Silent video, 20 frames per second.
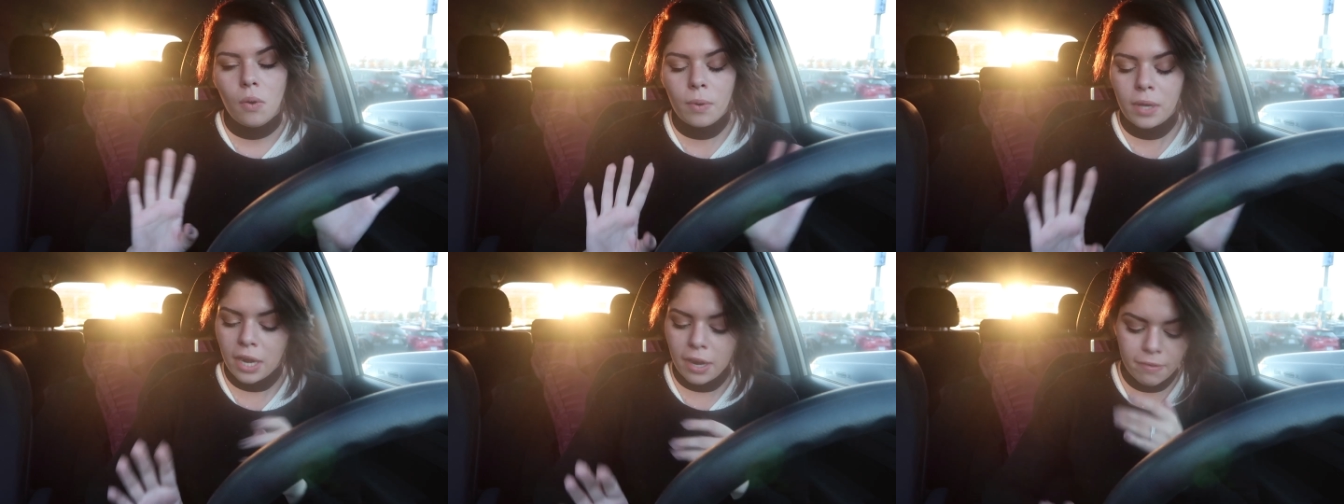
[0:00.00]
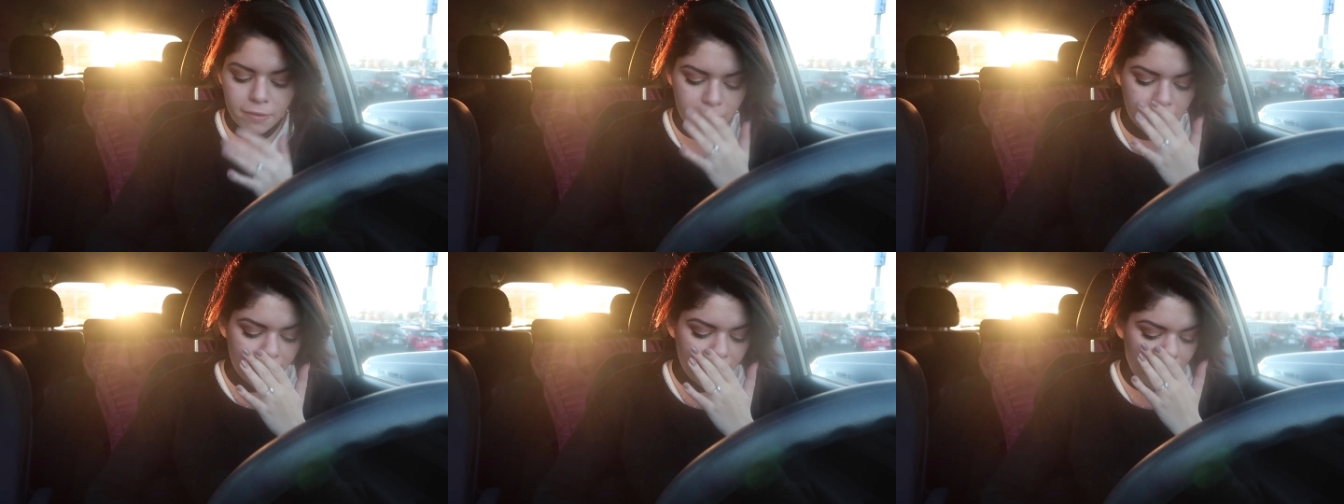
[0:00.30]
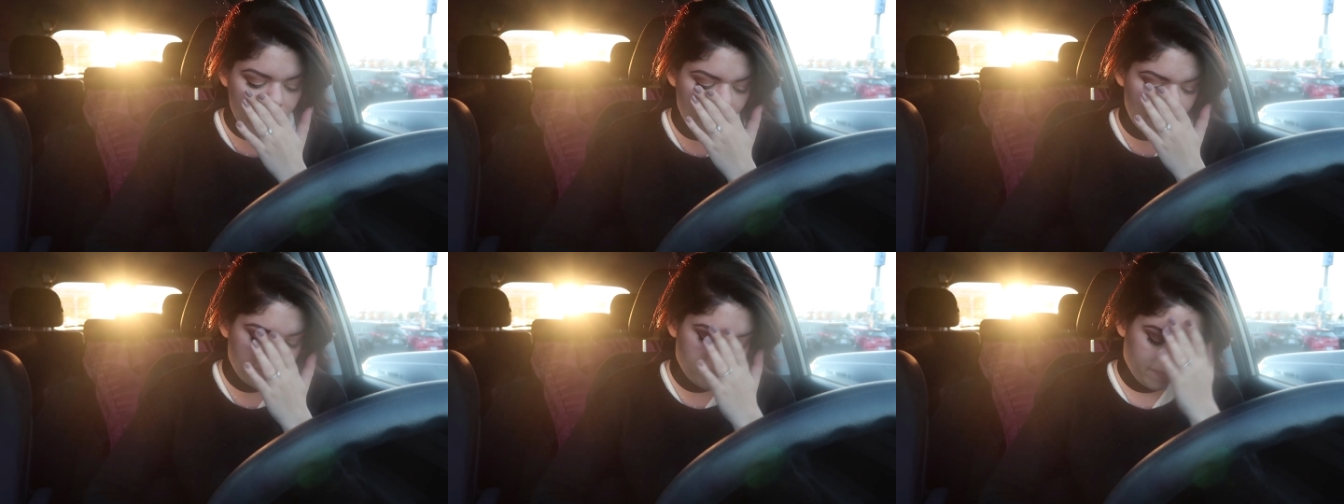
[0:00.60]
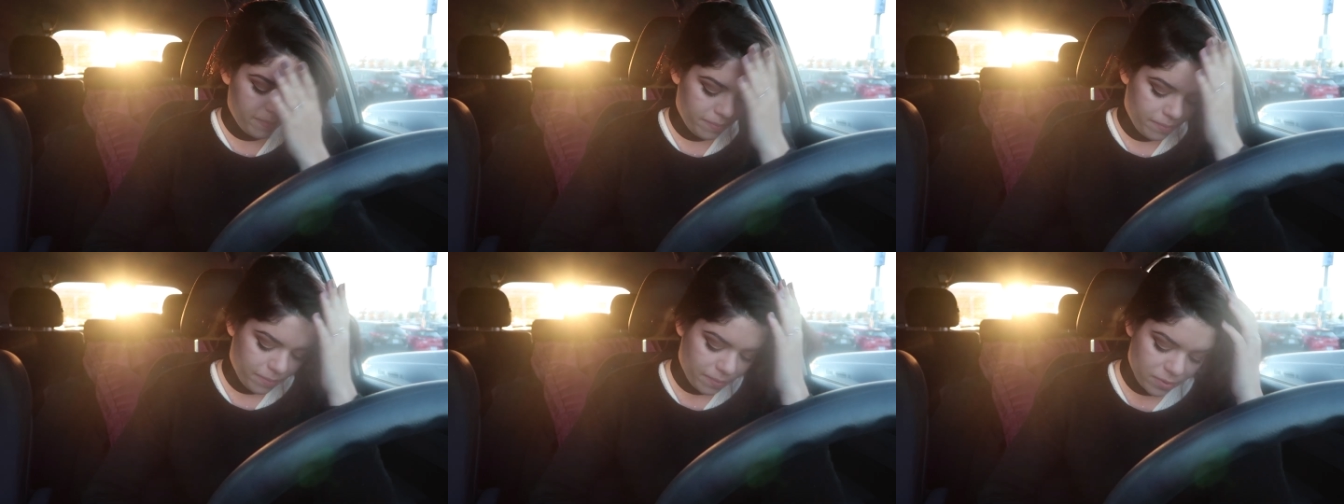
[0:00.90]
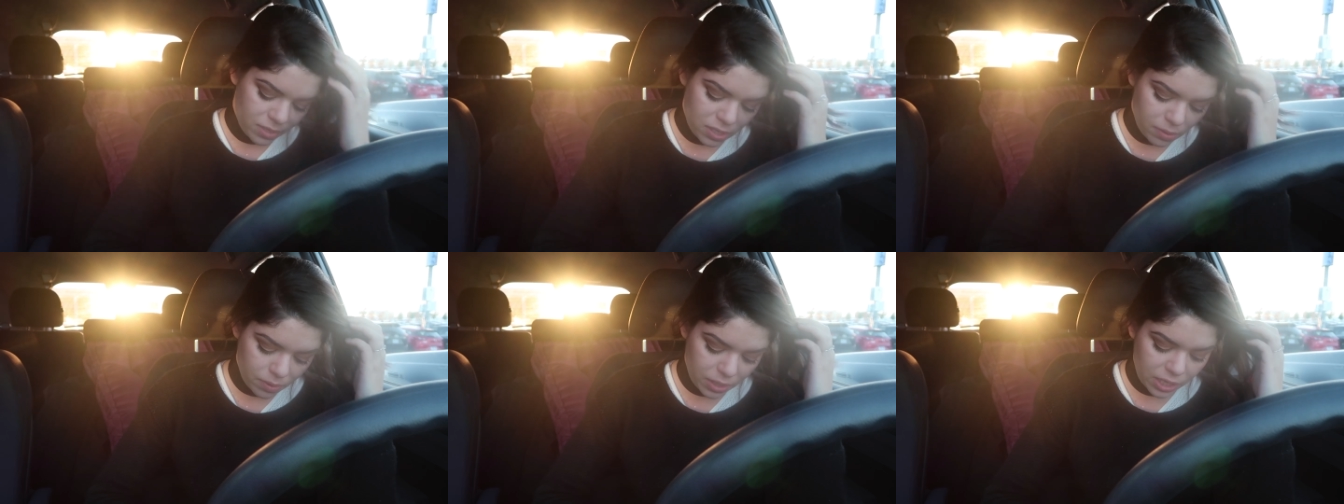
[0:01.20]
whatever.
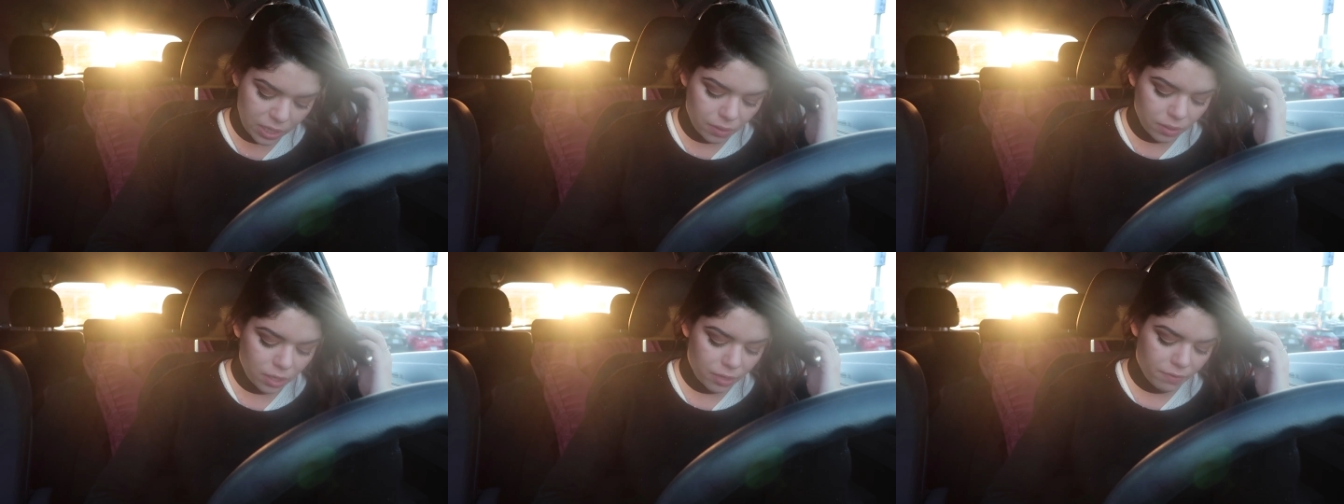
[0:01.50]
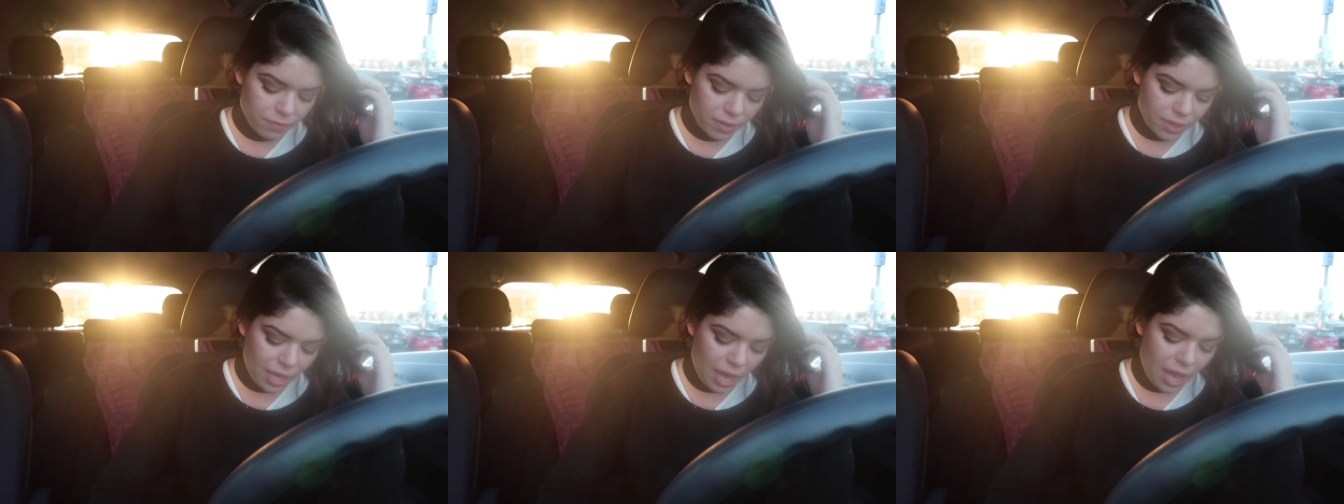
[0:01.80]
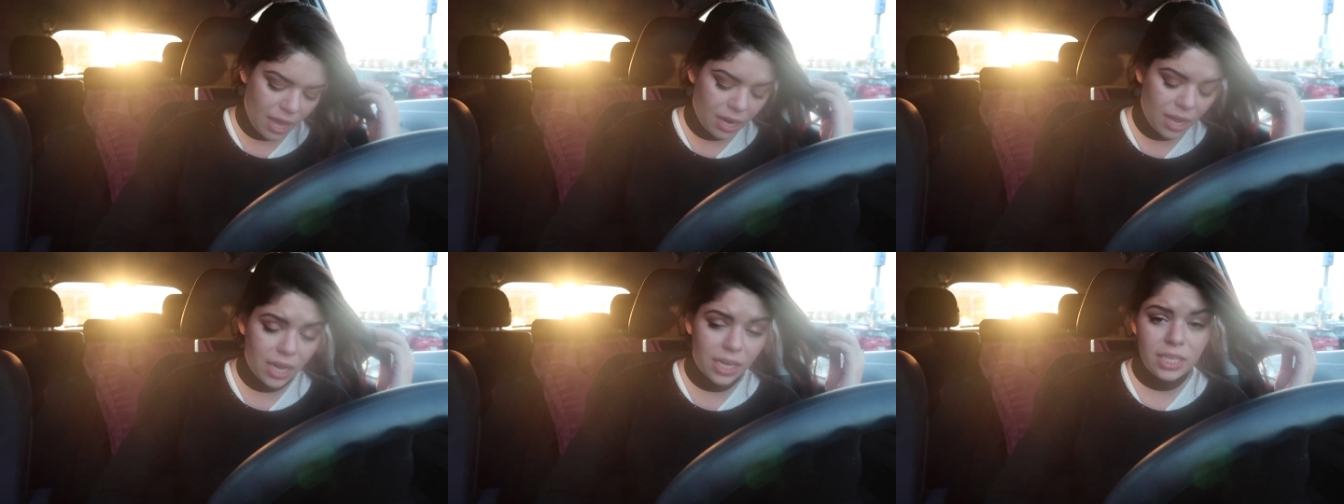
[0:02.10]
Um, so we're gonna go look for that.